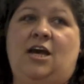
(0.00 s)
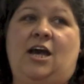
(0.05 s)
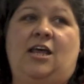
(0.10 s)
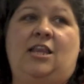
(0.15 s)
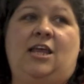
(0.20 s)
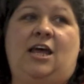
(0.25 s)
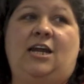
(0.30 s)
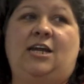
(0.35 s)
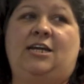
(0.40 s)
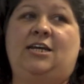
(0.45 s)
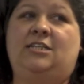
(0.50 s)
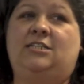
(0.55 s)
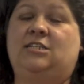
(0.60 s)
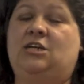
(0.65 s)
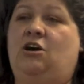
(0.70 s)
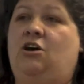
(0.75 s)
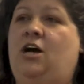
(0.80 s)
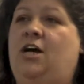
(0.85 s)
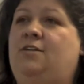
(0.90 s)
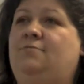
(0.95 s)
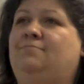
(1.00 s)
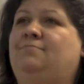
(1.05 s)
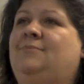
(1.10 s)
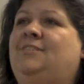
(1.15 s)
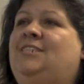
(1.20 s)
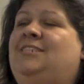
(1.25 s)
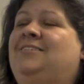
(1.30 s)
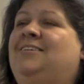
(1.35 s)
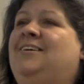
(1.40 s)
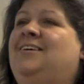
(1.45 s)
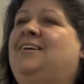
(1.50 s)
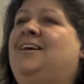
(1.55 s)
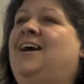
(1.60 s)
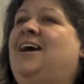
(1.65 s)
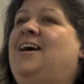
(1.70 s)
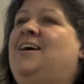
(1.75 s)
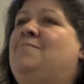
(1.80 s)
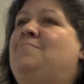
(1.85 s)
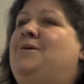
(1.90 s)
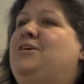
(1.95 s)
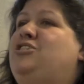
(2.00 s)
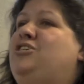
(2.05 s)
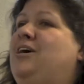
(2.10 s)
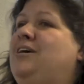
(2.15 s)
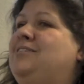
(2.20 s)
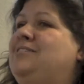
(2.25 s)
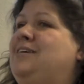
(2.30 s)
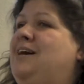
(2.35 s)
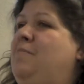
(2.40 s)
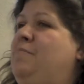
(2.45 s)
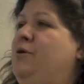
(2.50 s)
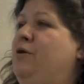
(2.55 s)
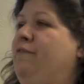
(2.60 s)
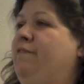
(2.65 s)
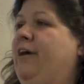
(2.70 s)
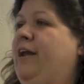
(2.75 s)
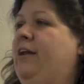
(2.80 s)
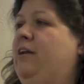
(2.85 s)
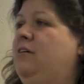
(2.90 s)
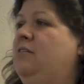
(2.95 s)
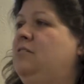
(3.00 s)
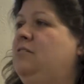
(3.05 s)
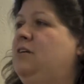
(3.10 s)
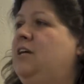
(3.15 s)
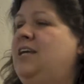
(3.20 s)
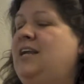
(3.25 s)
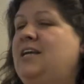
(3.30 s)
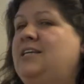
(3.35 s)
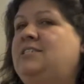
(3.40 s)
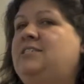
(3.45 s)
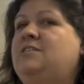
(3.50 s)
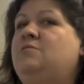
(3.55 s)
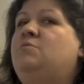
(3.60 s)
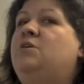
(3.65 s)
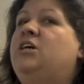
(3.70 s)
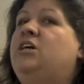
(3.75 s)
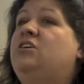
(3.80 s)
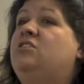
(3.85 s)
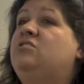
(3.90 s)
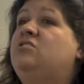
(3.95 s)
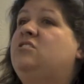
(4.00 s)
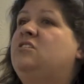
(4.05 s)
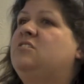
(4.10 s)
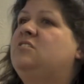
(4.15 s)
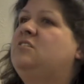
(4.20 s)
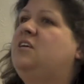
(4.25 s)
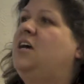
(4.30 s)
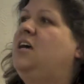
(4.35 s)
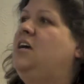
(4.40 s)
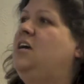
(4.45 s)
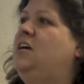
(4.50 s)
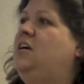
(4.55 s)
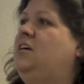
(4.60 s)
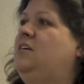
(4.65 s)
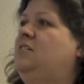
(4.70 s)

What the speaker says: A lot of kids going, my truck's not moving. Can I see what yours looks like?